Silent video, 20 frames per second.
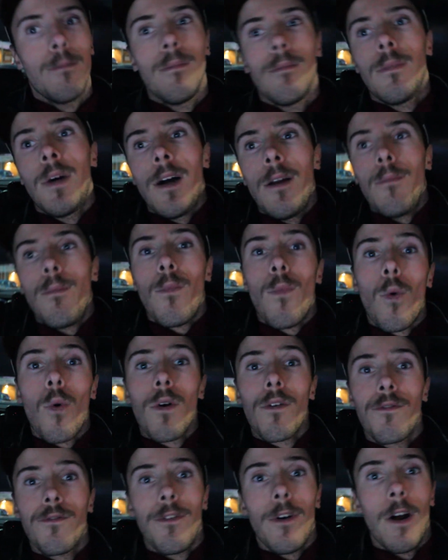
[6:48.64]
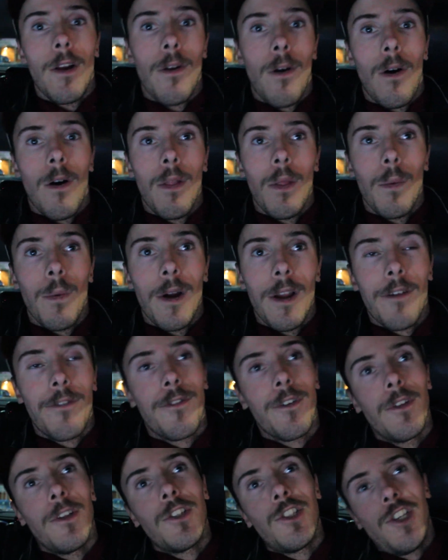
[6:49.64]
But more fun on the way
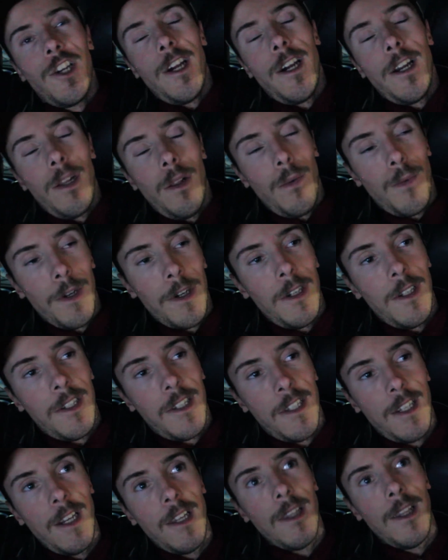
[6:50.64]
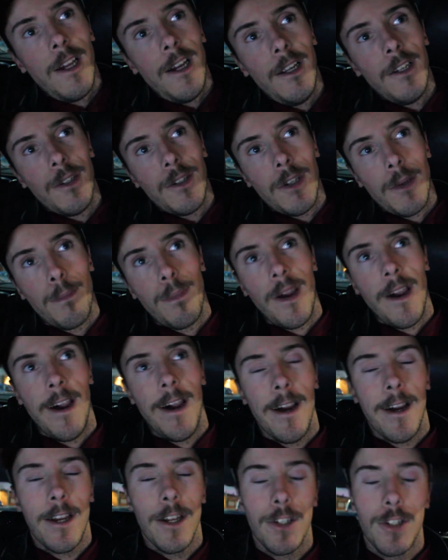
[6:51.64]
for the channel. We're going to send that
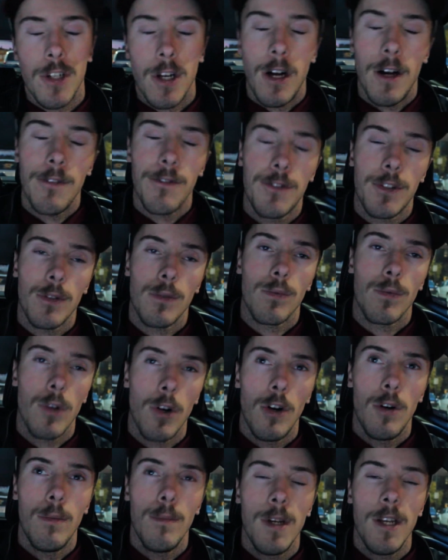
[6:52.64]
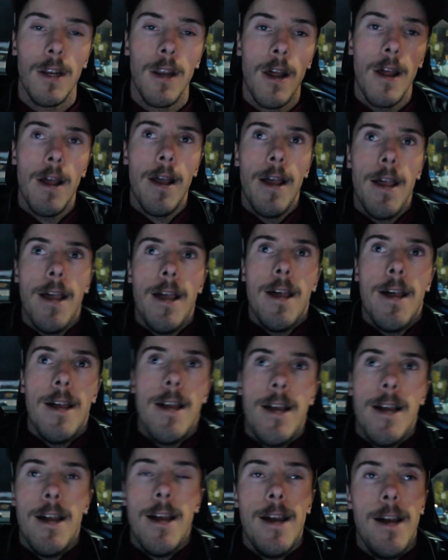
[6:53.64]
package off to Roman
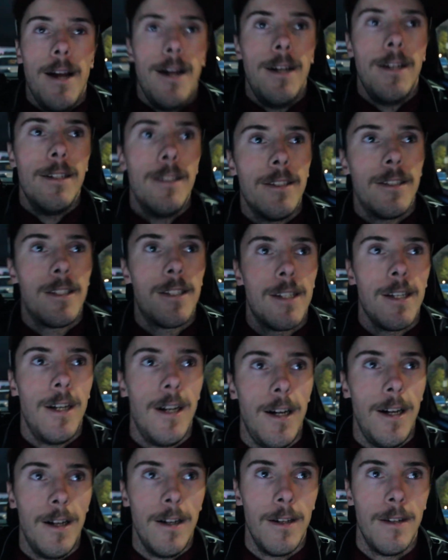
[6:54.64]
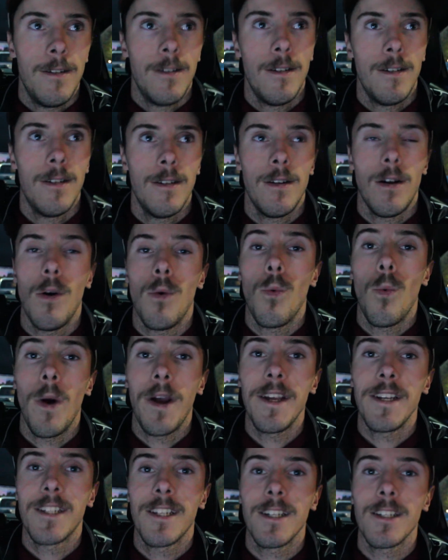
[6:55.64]
and
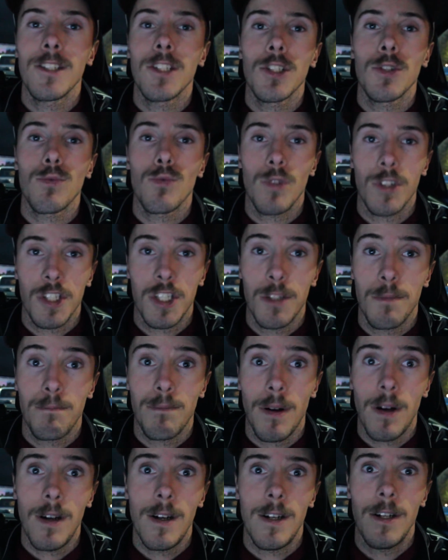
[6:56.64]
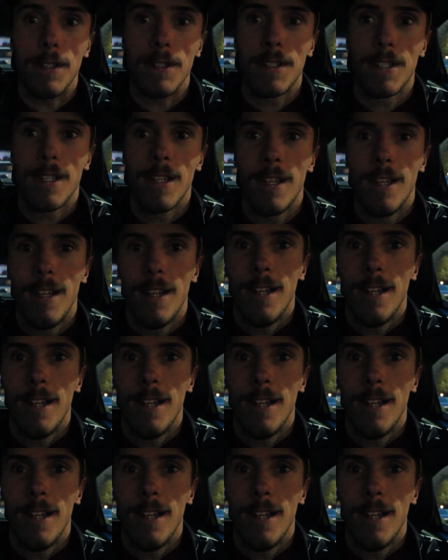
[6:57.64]
await his response.